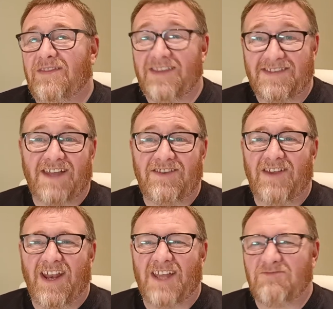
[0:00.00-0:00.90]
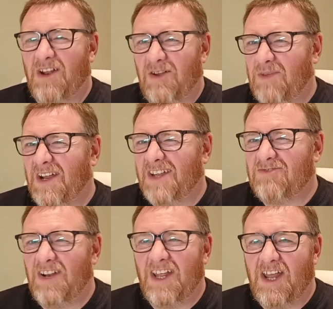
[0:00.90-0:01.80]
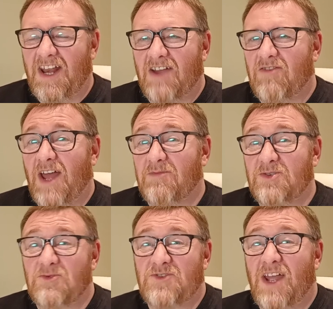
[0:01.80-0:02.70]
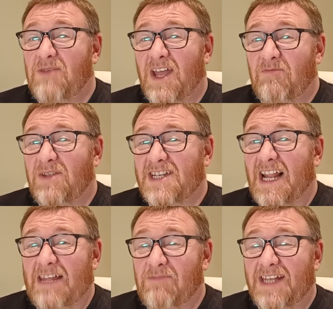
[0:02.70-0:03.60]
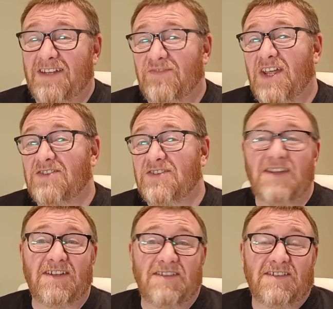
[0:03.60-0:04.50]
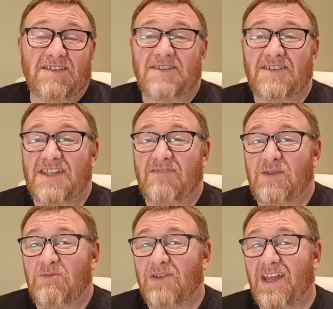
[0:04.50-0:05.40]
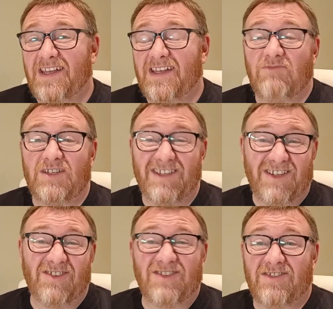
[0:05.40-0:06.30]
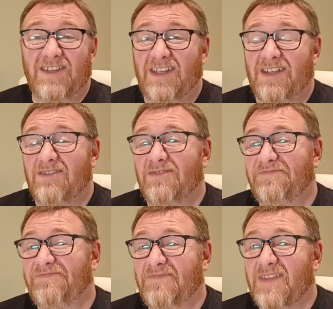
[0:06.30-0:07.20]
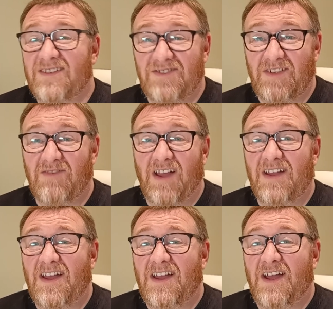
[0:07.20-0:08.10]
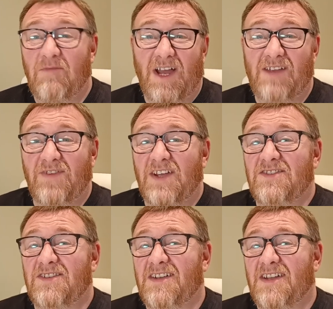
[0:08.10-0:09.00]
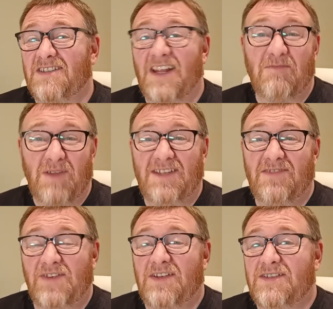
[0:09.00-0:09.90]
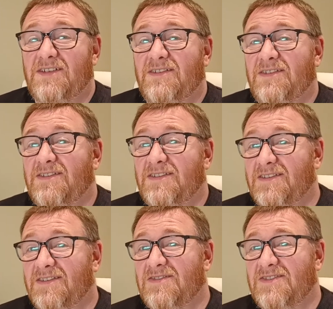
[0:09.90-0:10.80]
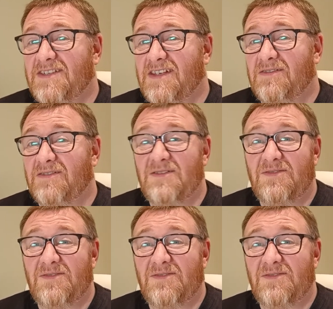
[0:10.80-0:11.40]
they started to realise, well, our beer is really kind of crap, so we'll try and make up a slightly better version and see if people like it, which they do. So there you go. So you've got a bad version and a slightly better version on sale.